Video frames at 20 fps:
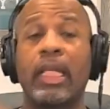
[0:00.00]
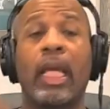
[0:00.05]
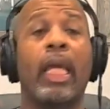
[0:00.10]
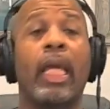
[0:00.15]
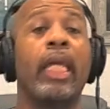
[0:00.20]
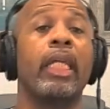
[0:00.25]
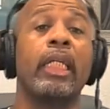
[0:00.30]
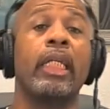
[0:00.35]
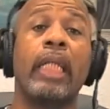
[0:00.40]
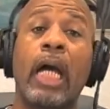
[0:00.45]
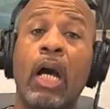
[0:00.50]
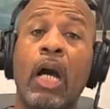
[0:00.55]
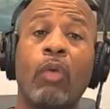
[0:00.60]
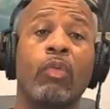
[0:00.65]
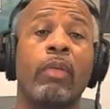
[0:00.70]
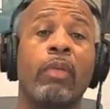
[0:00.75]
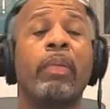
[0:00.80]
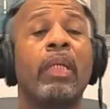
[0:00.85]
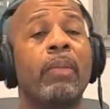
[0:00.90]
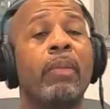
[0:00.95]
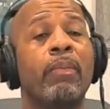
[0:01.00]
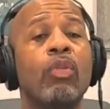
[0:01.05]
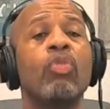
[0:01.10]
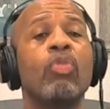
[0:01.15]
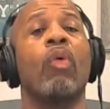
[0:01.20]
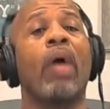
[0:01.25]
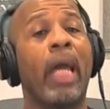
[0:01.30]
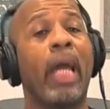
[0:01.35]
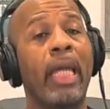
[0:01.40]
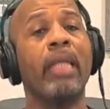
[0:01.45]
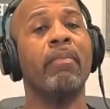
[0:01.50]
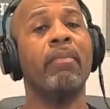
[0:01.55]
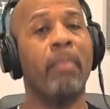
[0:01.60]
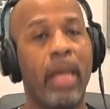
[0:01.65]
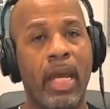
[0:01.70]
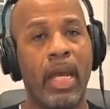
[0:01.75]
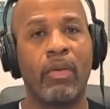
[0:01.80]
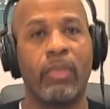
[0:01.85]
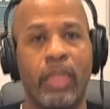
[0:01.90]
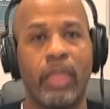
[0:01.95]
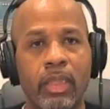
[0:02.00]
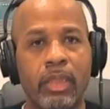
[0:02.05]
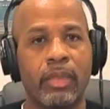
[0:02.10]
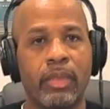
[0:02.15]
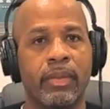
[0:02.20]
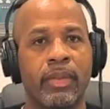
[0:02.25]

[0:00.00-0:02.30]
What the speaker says: Hanging out with people who ain't married